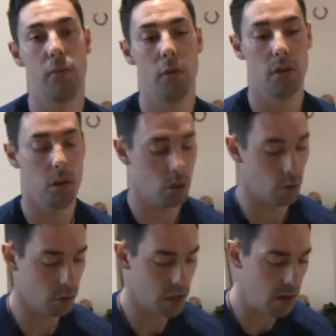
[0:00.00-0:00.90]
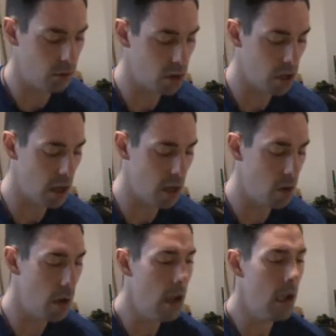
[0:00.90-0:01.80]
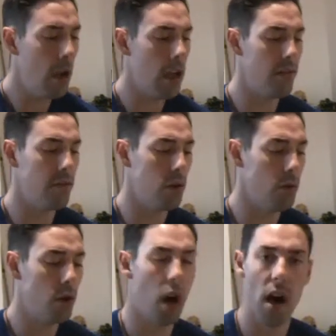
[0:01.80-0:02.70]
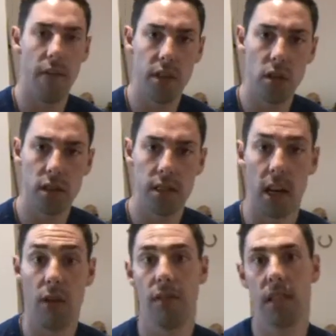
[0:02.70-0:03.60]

of wood that calls out to you, if you carve it yourself,